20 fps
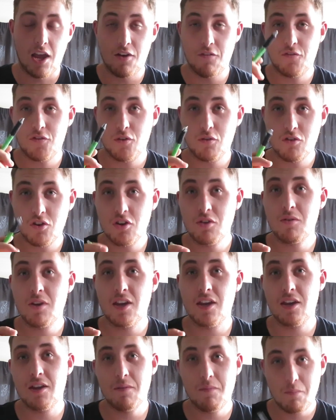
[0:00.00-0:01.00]
If you're new
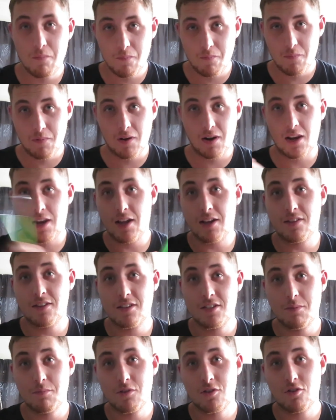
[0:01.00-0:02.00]
here, click the
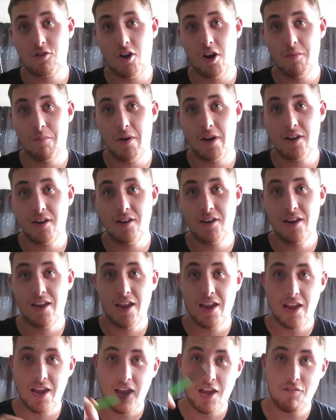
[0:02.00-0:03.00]
subscribe button.
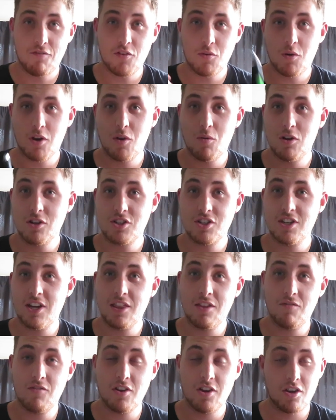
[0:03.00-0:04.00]
If you want to watch
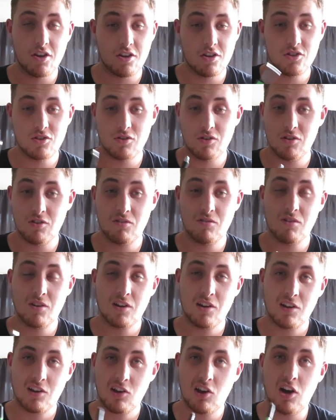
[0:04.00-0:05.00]
another video because you
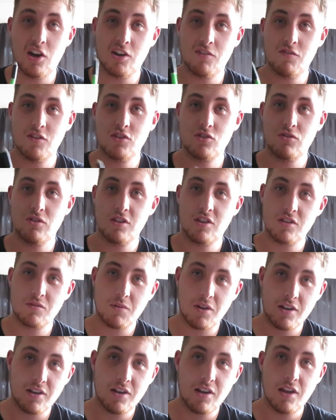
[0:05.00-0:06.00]
kind of enjoyed this
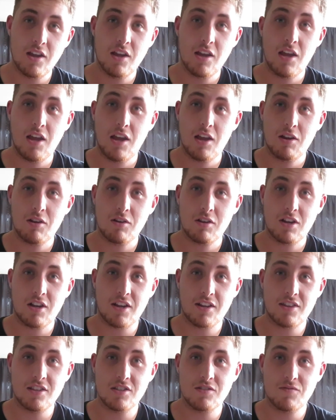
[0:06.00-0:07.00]
one,
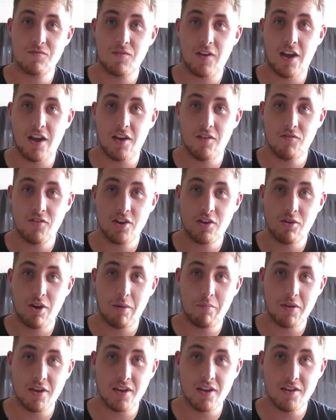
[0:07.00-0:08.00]
click this uh, video
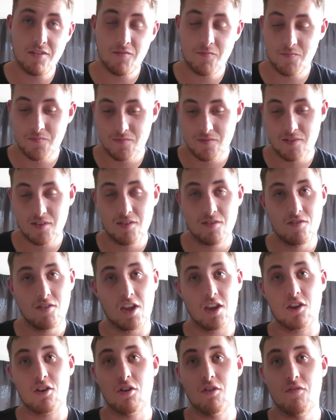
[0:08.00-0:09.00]
up here.
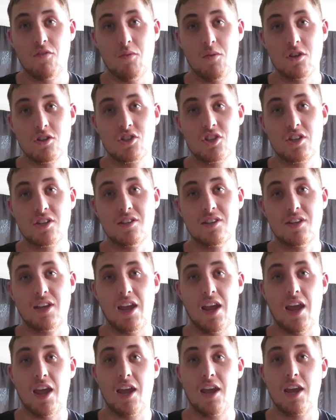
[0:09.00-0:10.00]
Thank you all for watching,
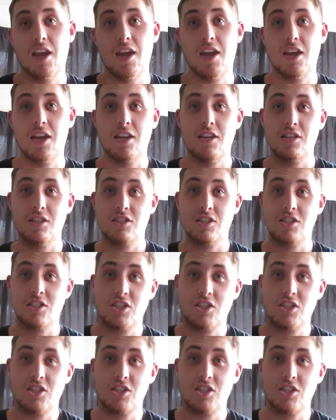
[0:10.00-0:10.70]
and